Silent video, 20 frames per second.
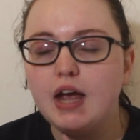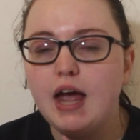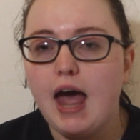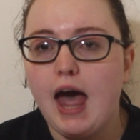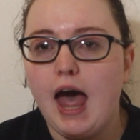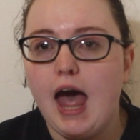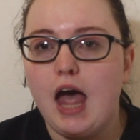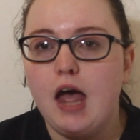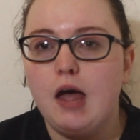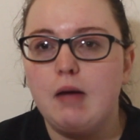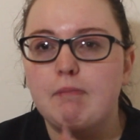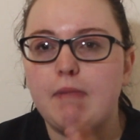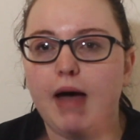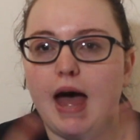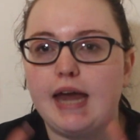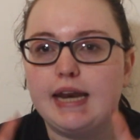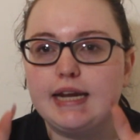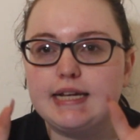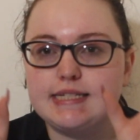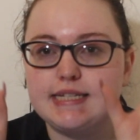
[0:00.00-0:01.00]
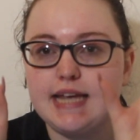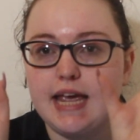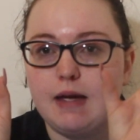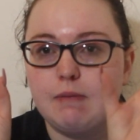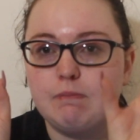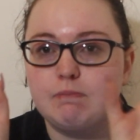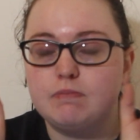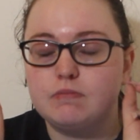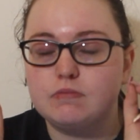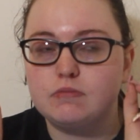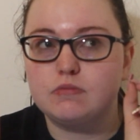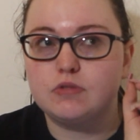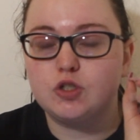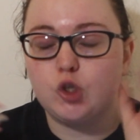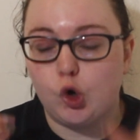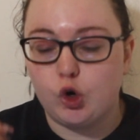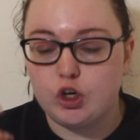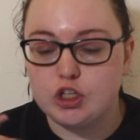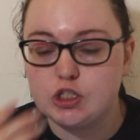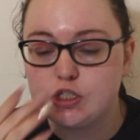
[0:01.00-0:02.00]
and it's him
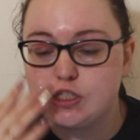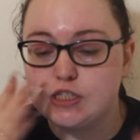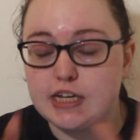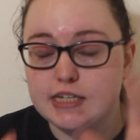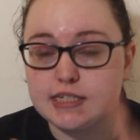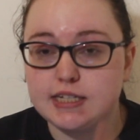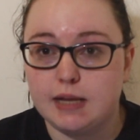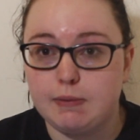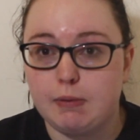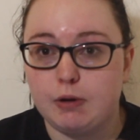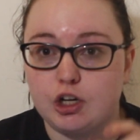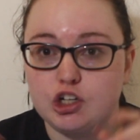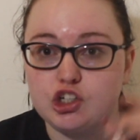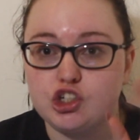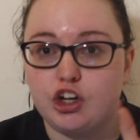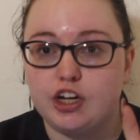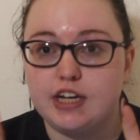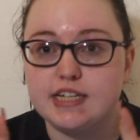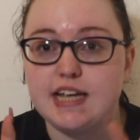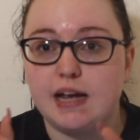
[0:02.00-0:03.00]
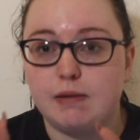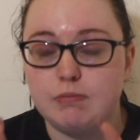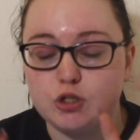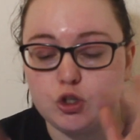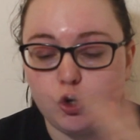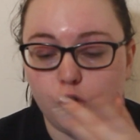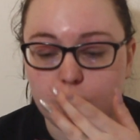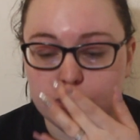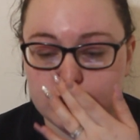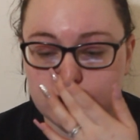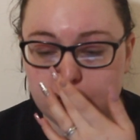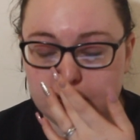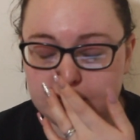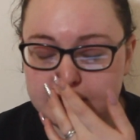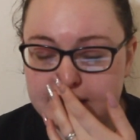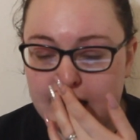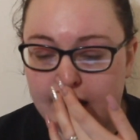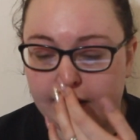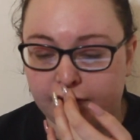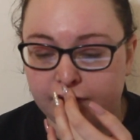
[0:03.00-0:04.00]
talking. This clip I'm going to show you is him talking to
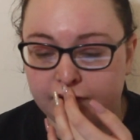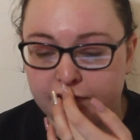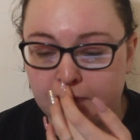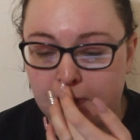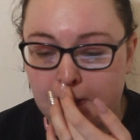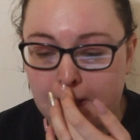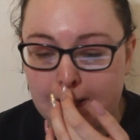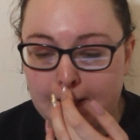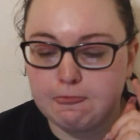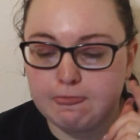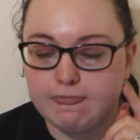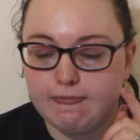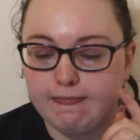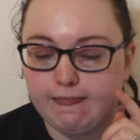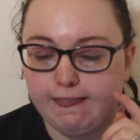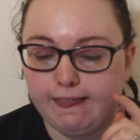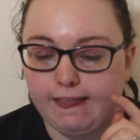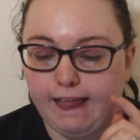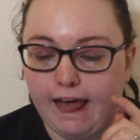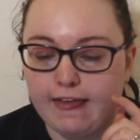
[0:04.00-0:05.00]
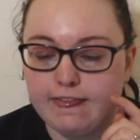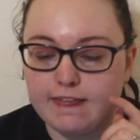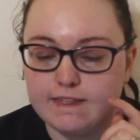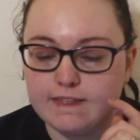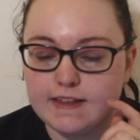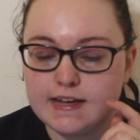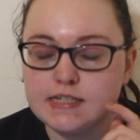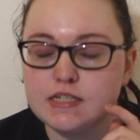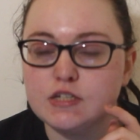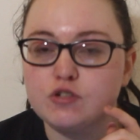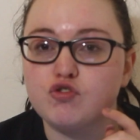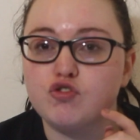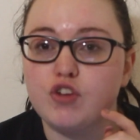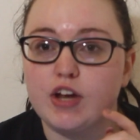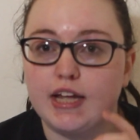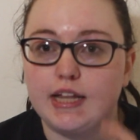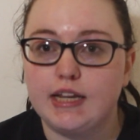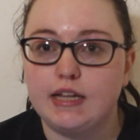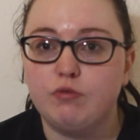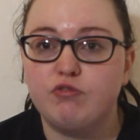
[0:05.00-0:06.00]
himself. I think this is
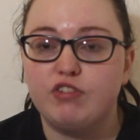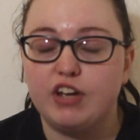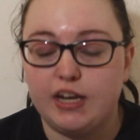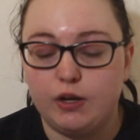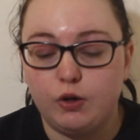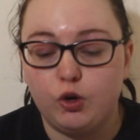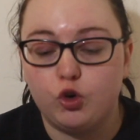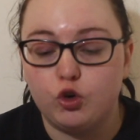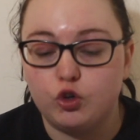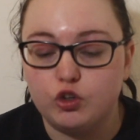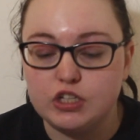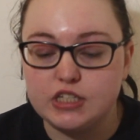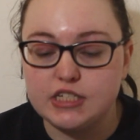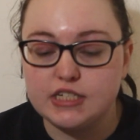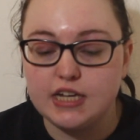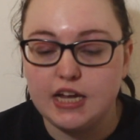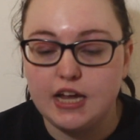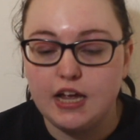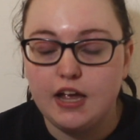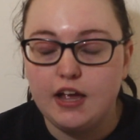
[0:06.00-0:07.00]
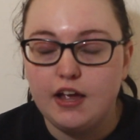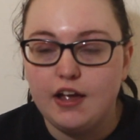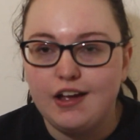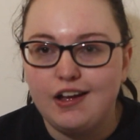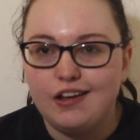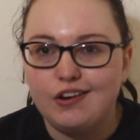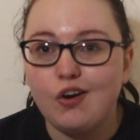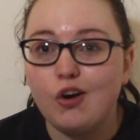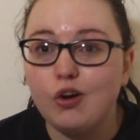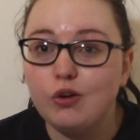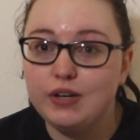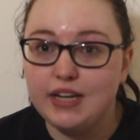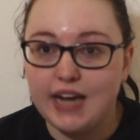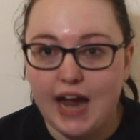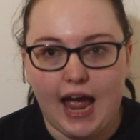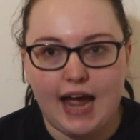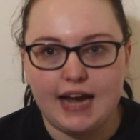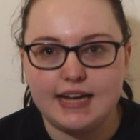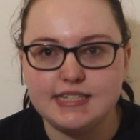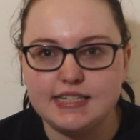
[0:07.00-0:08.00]
really, really good, not only
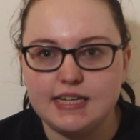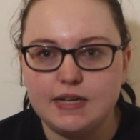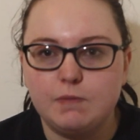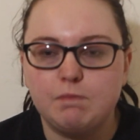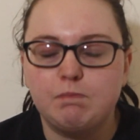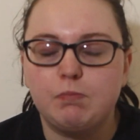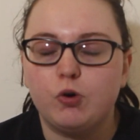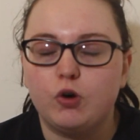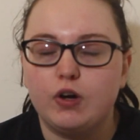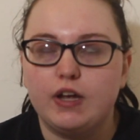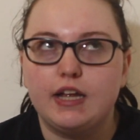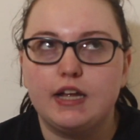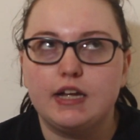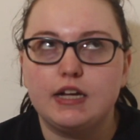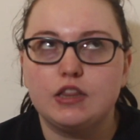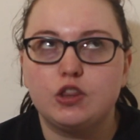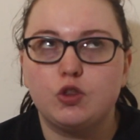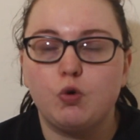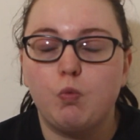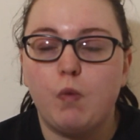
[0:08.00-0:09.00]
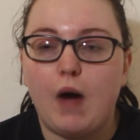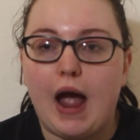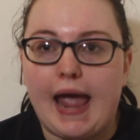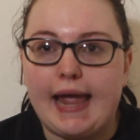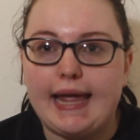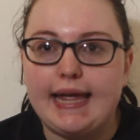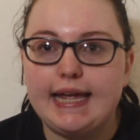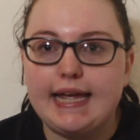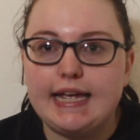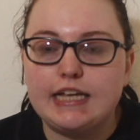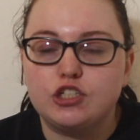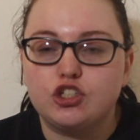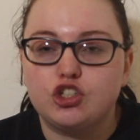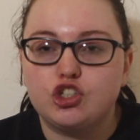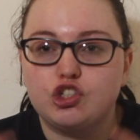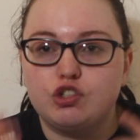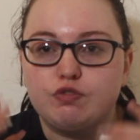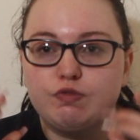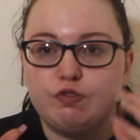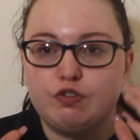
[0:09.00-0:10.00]
acting, but the way it
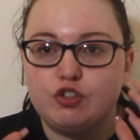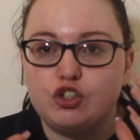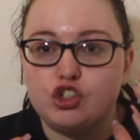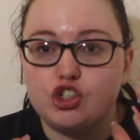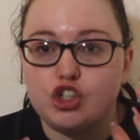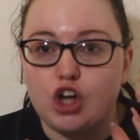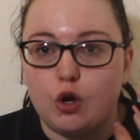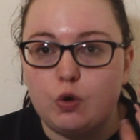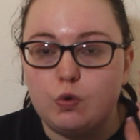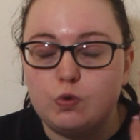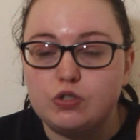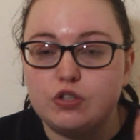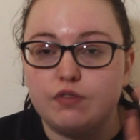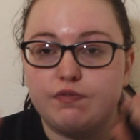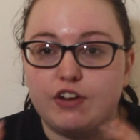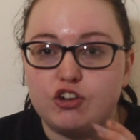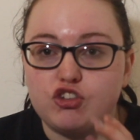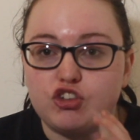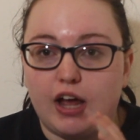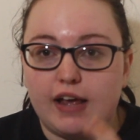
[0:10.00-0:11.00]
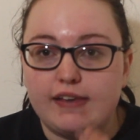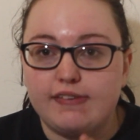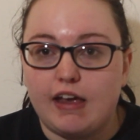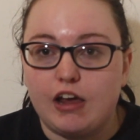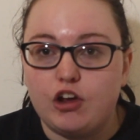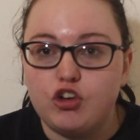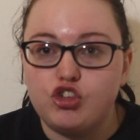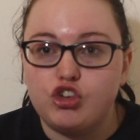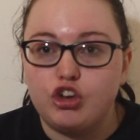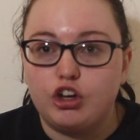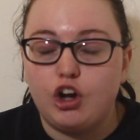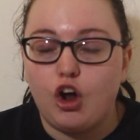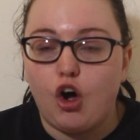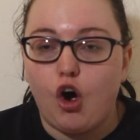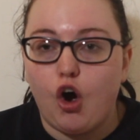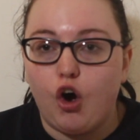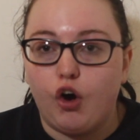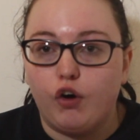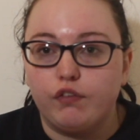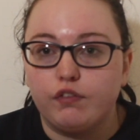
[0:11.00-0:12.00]
shows the visualization
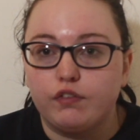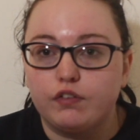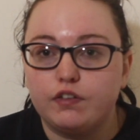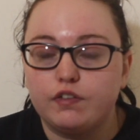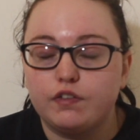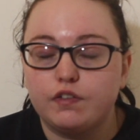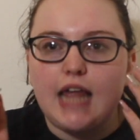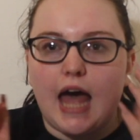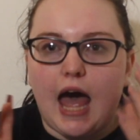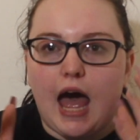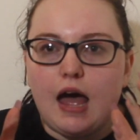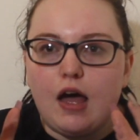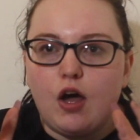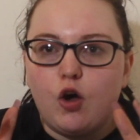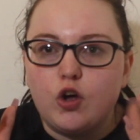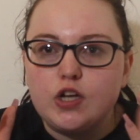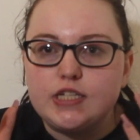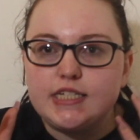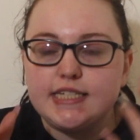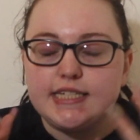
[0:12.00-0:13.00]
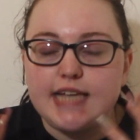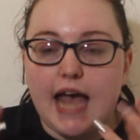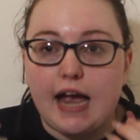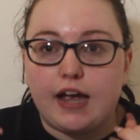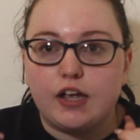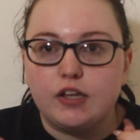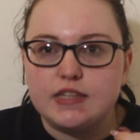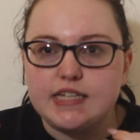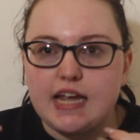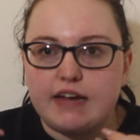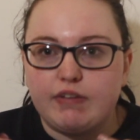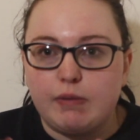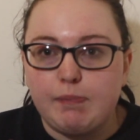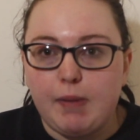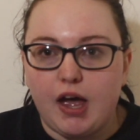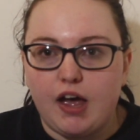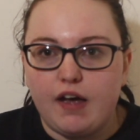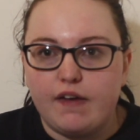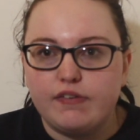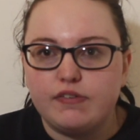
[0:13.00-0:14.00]
of that secondary
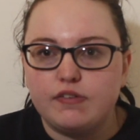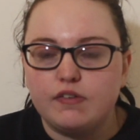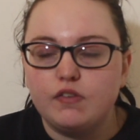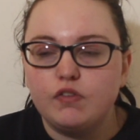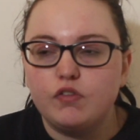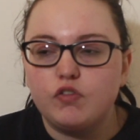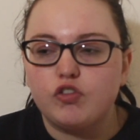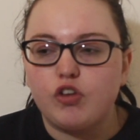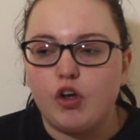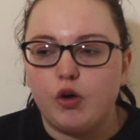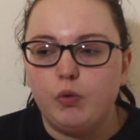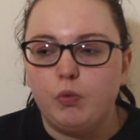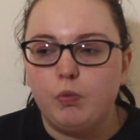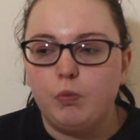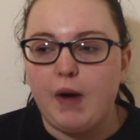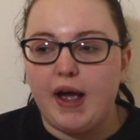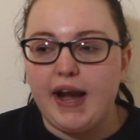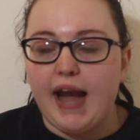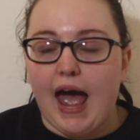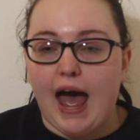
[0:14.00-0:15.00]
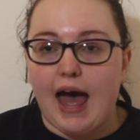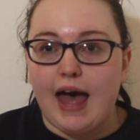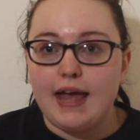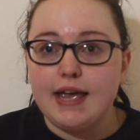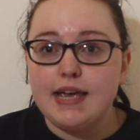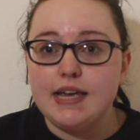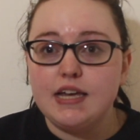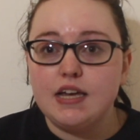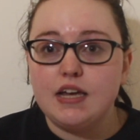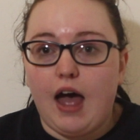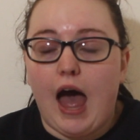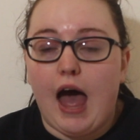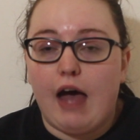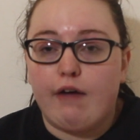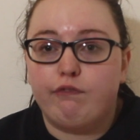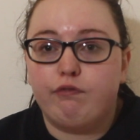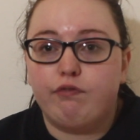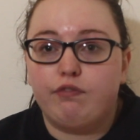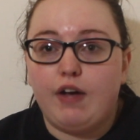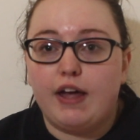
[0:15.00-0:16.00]
person. So when I
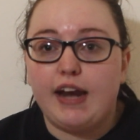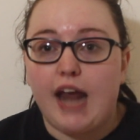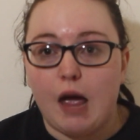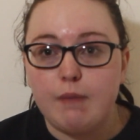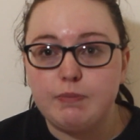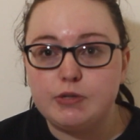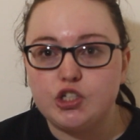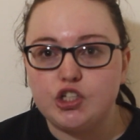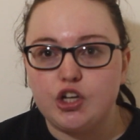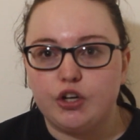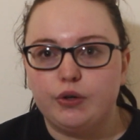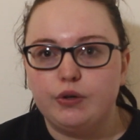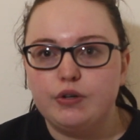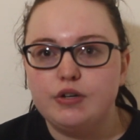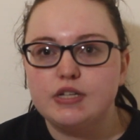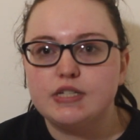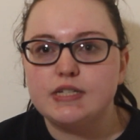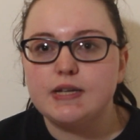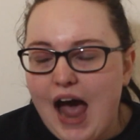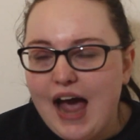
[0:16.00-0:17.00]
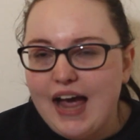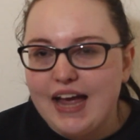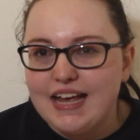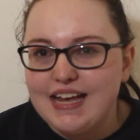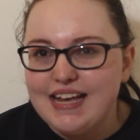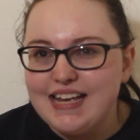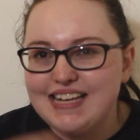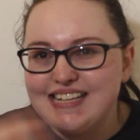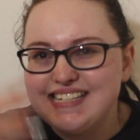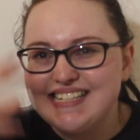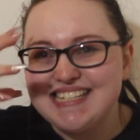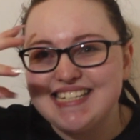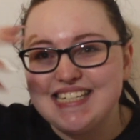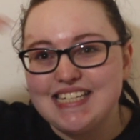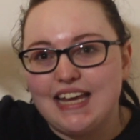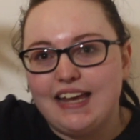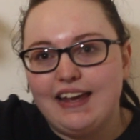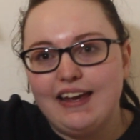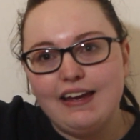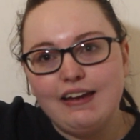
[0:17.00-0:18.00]
have an episode, I
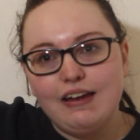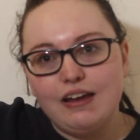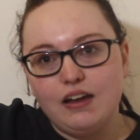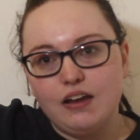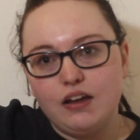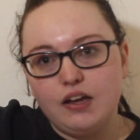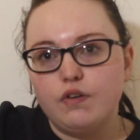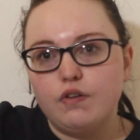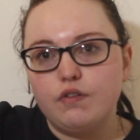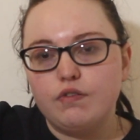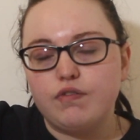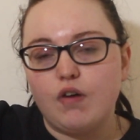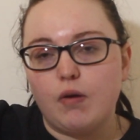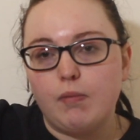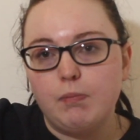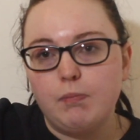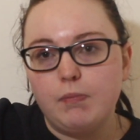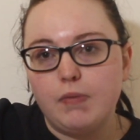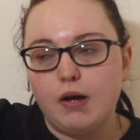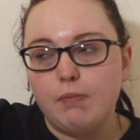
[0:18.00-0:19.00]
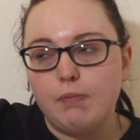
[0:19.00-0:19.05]
see it from